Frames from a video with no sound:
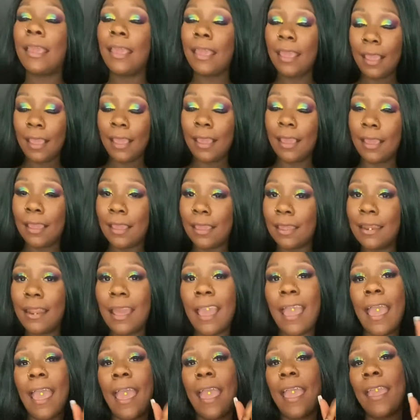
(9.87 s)
And
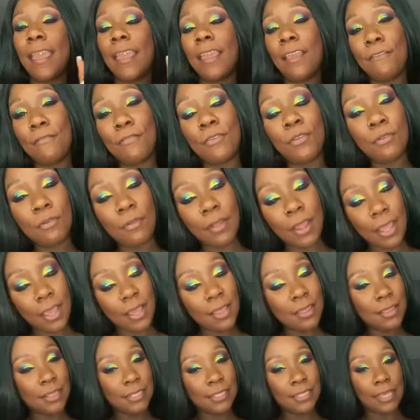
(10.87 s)
if you read
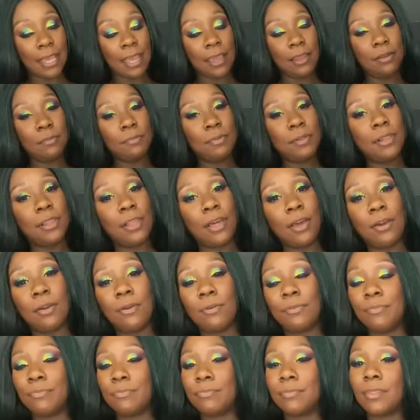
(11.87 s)
the title below,
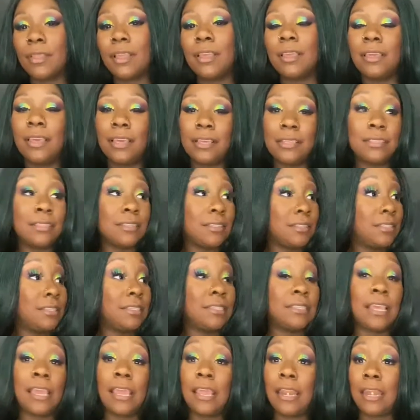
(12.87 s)
yes, this is
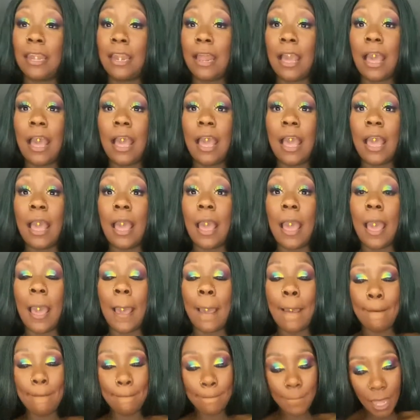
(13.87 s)
an
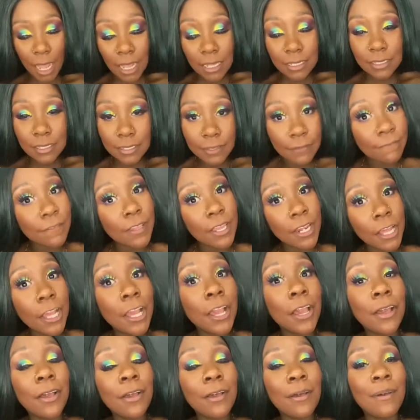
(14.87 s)
unboxing
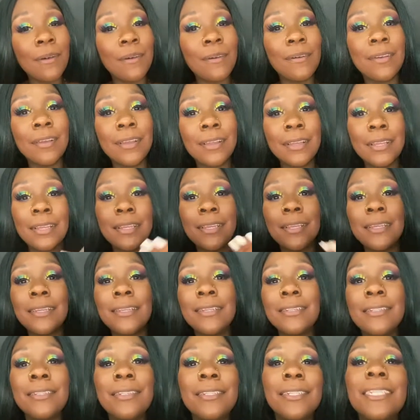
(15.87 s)
video.
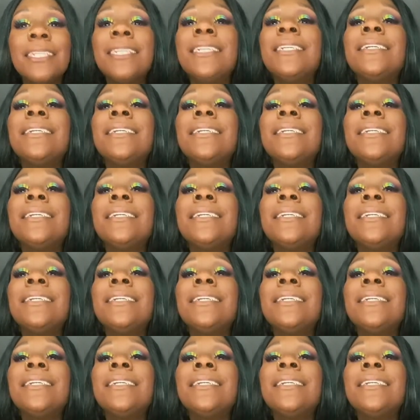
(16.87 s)
Ching.